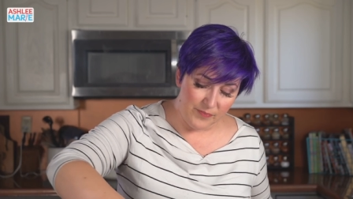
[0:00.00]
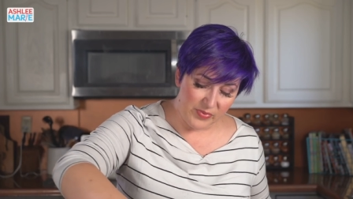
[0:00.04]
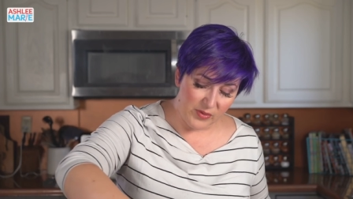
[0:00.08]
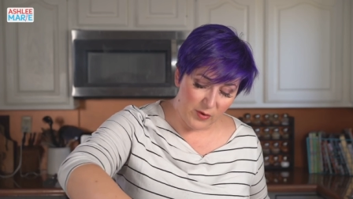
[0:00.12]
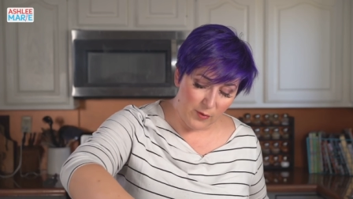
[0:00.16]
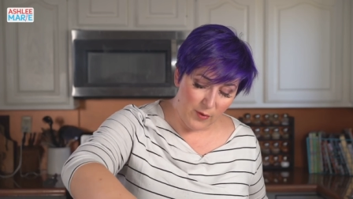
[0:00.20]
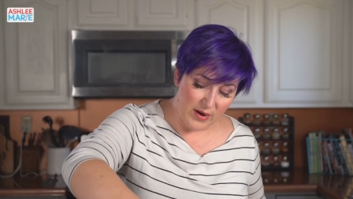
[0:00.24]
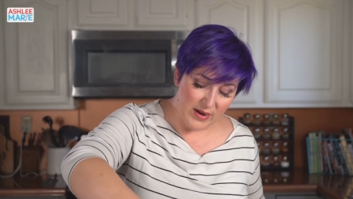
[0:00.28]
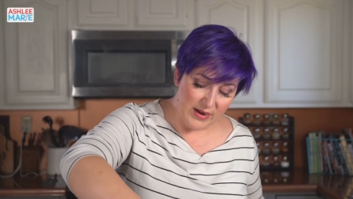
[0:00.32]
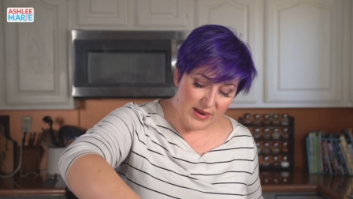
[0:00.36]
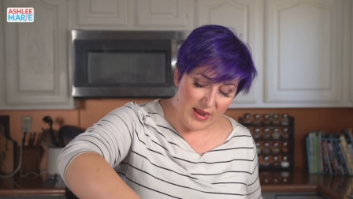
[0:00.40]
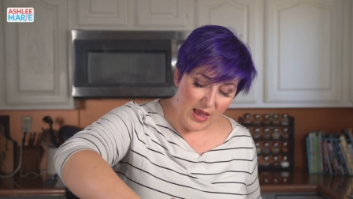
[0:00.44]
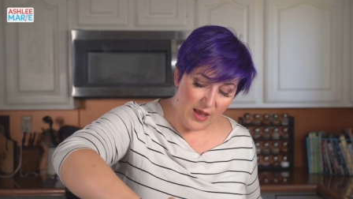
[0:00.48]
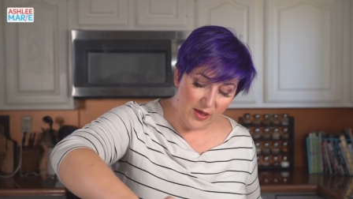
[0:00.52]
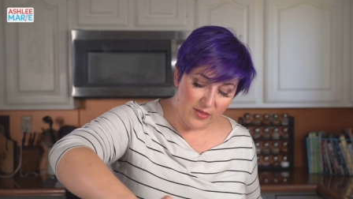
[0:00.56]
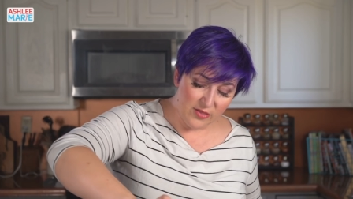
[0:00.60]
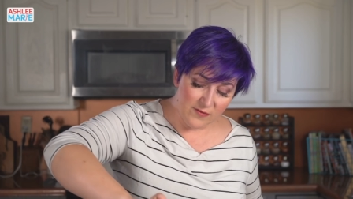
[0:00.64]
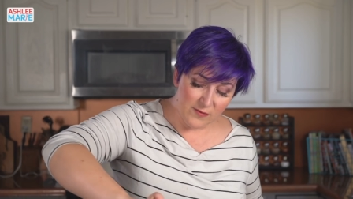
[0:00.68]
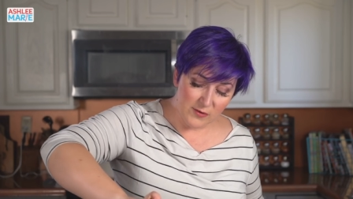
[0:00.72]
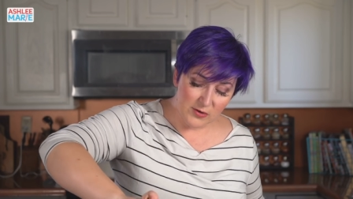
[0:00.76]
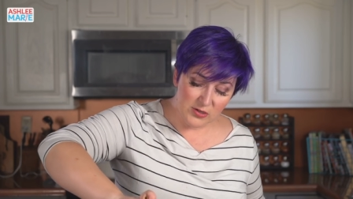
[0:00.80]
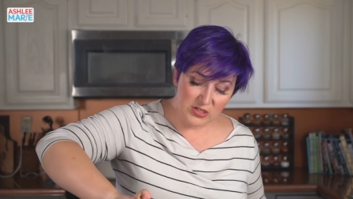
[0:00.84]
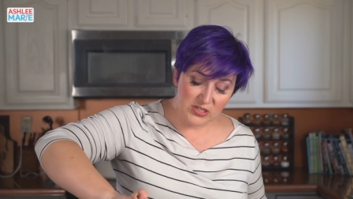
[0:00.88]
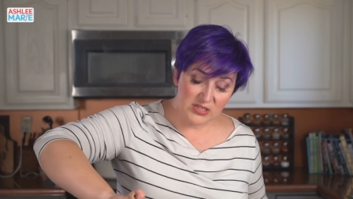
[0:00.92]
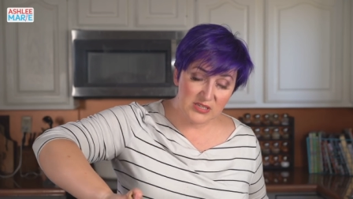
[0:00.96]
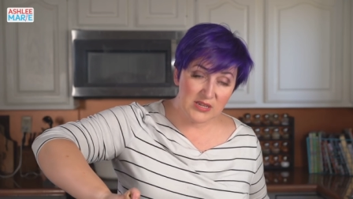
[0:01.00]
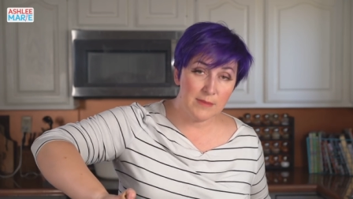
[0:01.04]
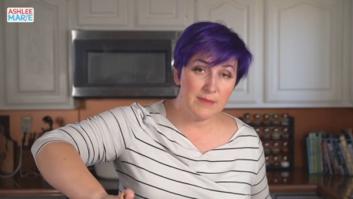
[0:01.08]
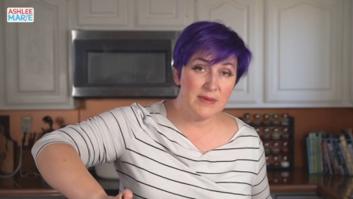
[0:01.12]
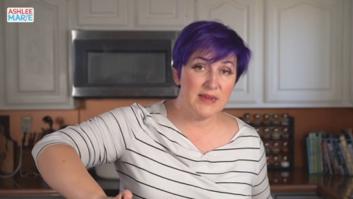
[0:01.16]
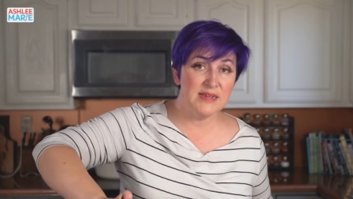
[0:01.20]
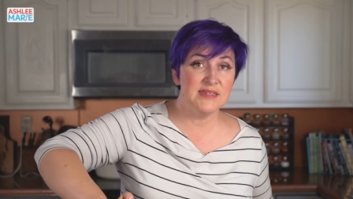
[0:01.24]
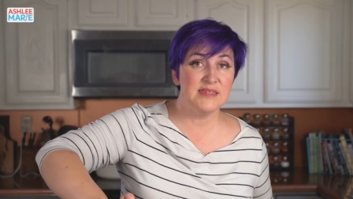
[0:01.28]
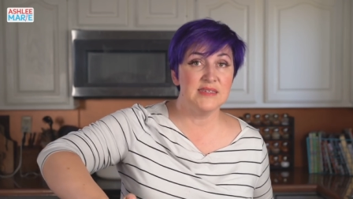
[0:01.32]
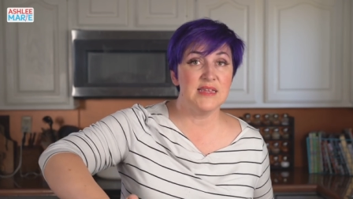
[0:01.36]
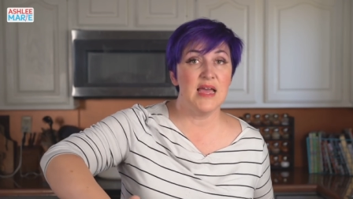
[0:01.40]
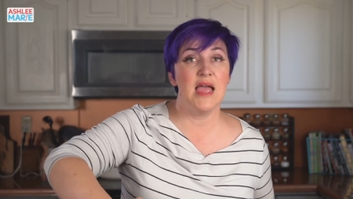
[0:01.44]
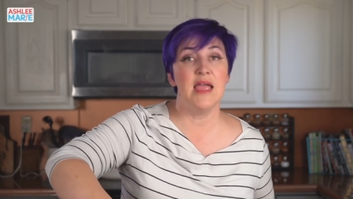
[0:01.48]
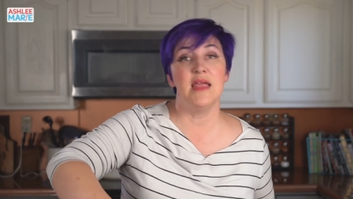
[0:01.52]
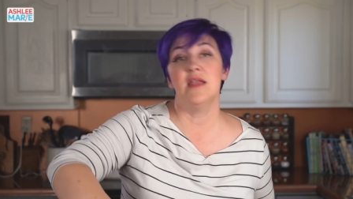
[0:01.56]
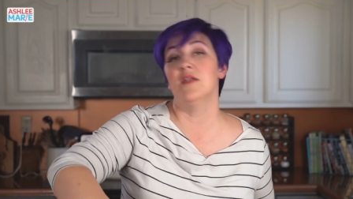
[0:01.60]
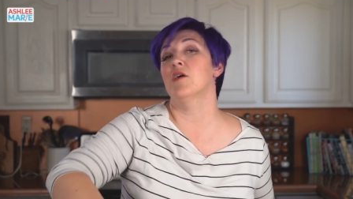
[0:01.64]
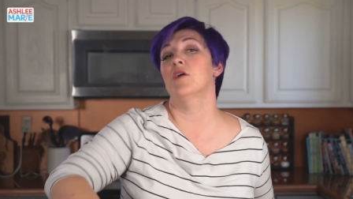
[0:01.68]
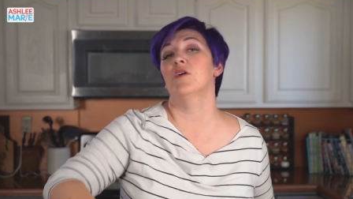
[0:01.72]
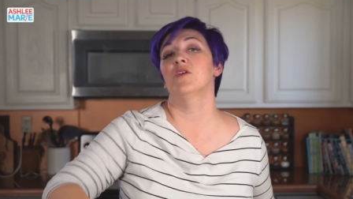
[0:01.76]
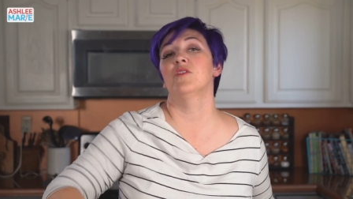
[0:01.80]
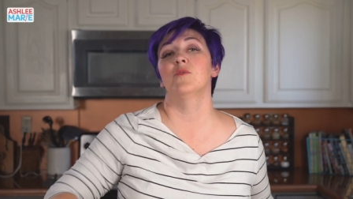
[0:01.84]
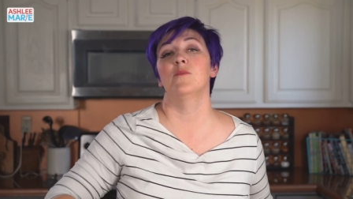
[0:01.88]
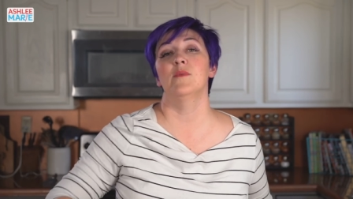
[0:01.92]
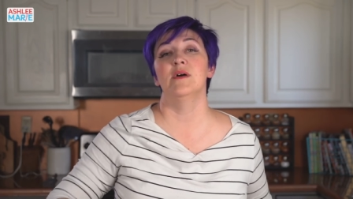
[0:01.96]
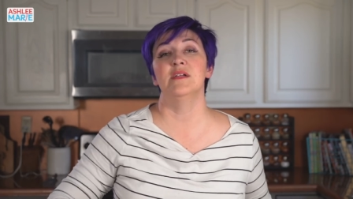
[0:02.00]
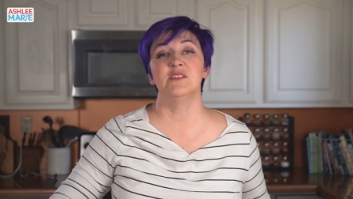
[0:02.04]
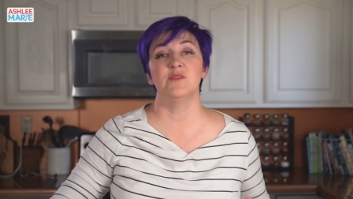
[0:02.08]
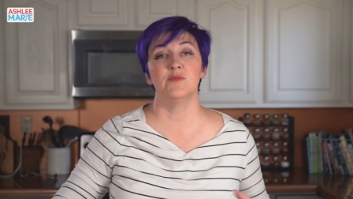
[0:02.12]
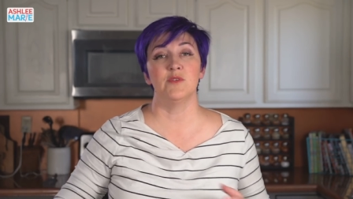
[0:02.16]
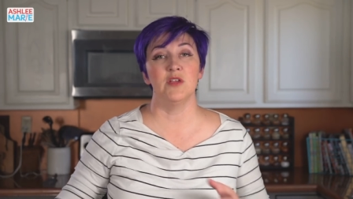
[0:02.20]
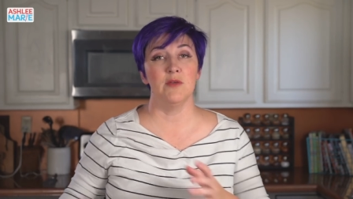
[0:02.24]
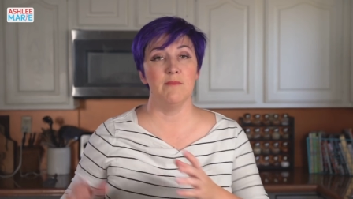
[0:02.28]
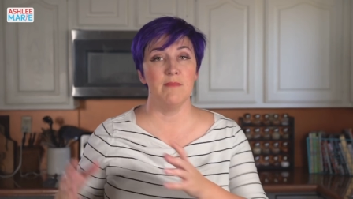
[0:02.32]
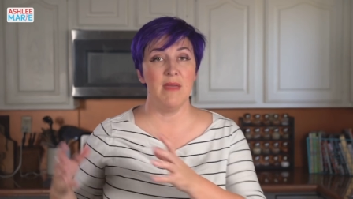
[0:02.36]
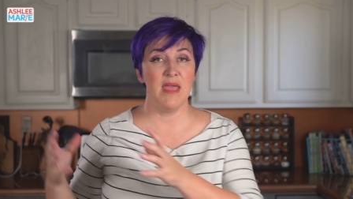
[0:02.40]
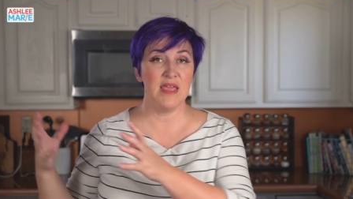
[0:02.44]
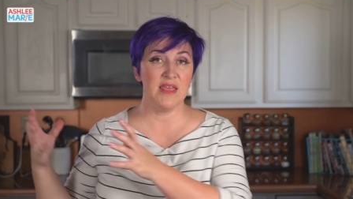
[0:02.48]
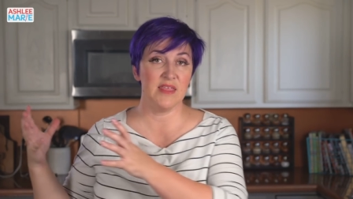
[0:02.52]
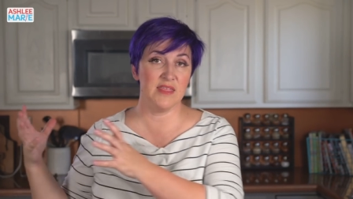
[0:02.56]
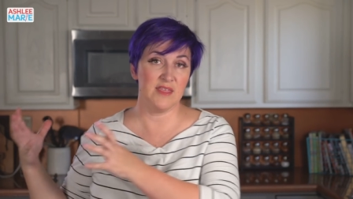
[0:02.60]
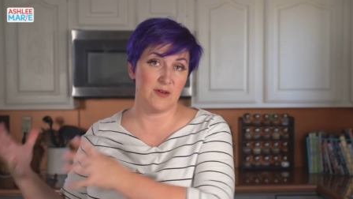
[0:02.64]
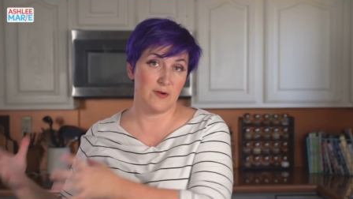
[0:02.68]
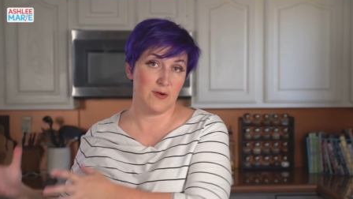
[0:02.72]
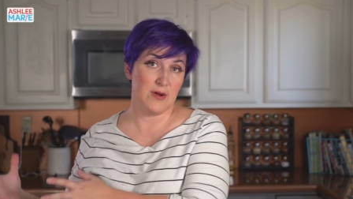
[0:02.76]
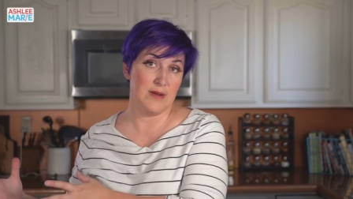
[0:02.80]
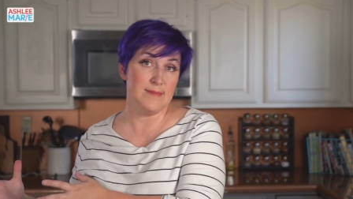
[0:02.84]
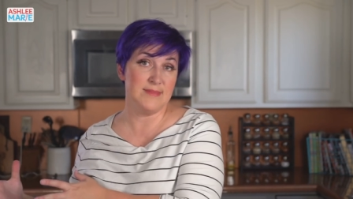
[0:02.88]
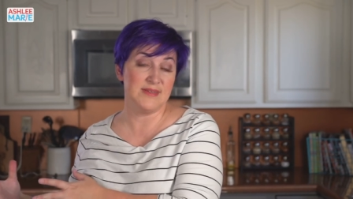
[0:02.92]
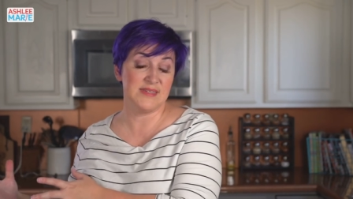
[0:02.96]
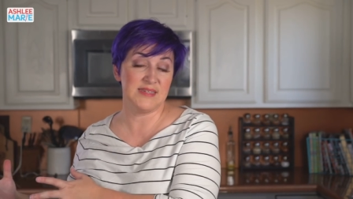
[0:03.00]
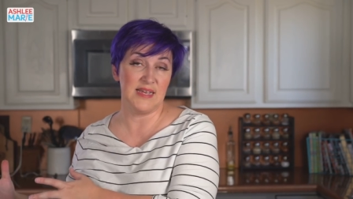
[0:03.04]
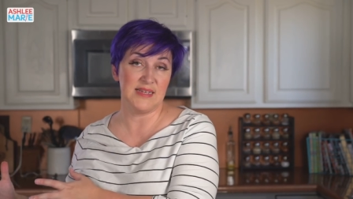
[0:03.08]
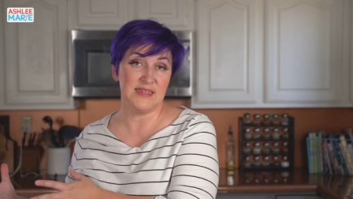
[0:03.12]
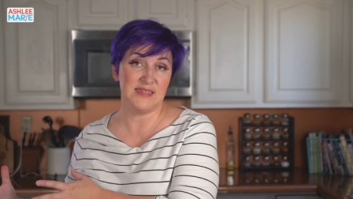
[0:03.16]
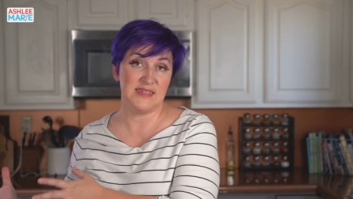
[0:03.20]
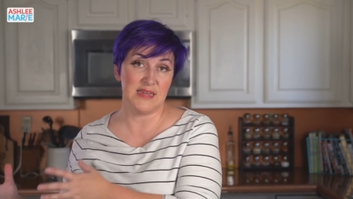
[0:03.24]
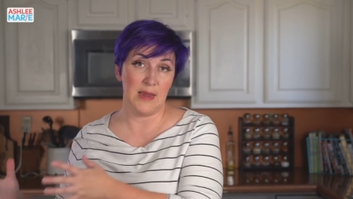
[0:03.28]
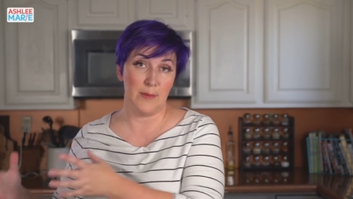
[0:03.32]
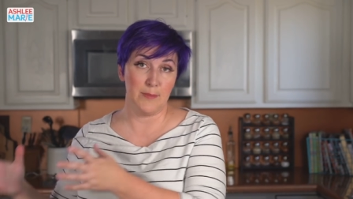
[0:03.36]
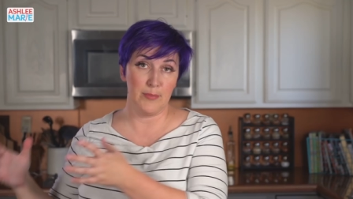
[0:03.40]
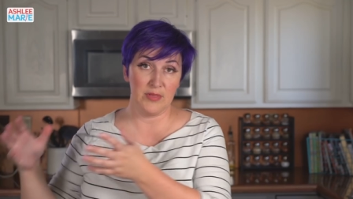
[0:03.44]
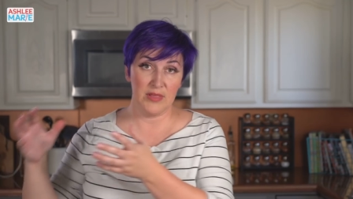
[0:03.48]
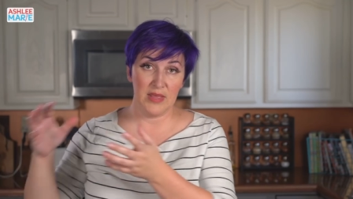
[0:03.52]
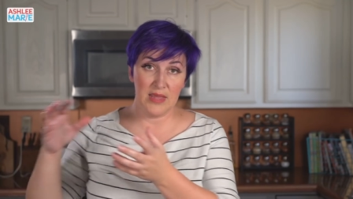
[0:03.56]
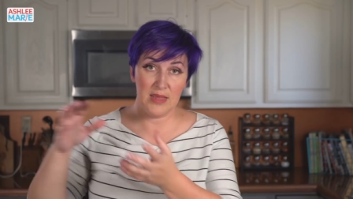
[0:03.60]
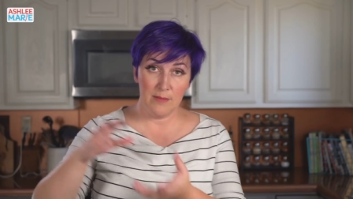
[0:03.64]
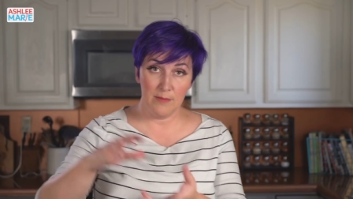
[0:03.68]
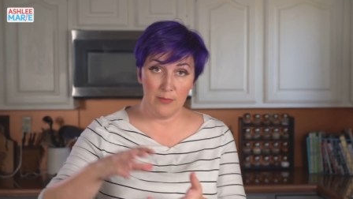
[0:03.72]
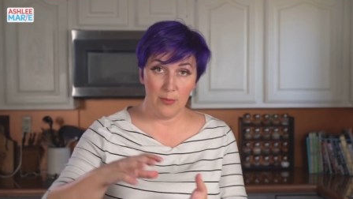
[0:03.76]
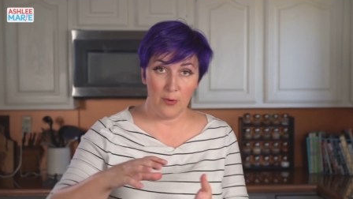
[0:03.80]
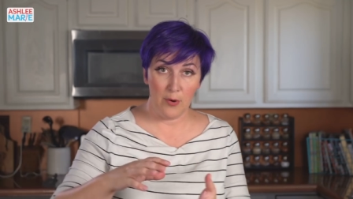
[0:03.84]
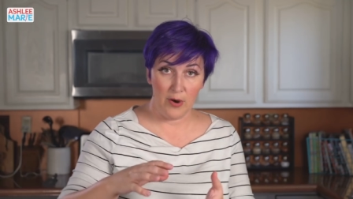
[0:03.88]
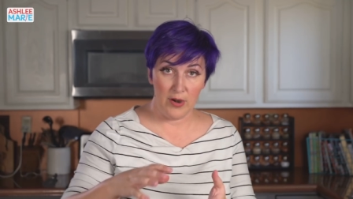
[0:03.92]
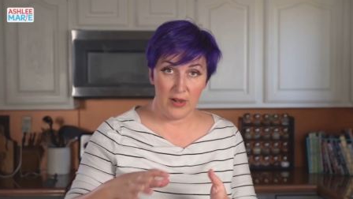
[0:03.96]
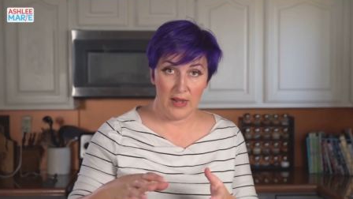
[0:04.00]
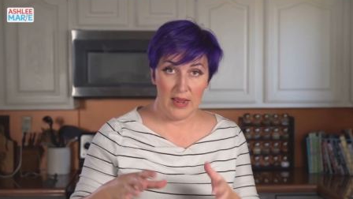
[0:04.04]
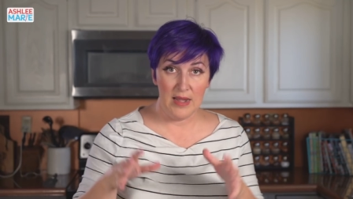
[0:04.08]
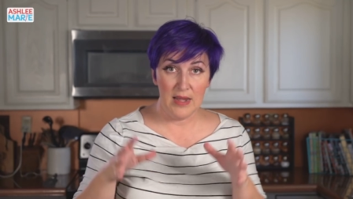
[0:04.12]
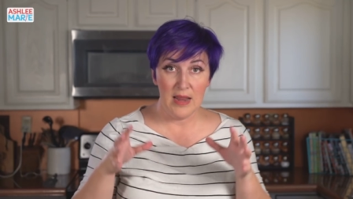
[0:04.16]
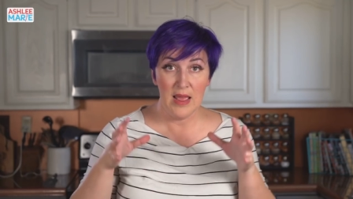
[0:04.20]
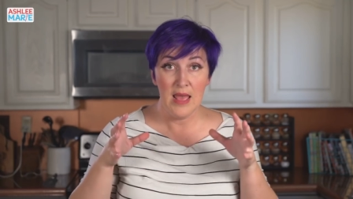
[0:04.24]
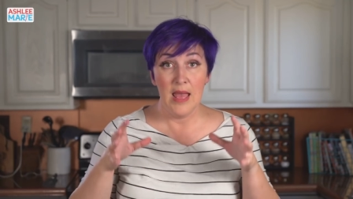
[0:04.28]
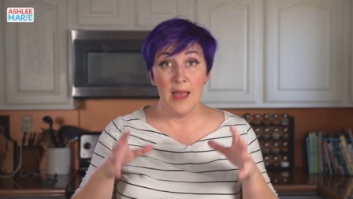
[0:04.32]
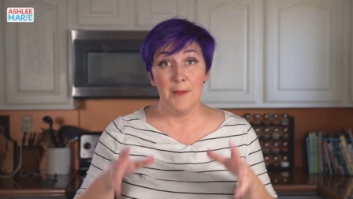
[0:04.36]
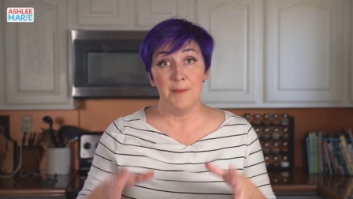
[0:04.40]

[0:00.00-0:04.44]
Right now, the versions on my site are the ones where you make the cream sauce separately and pour it in,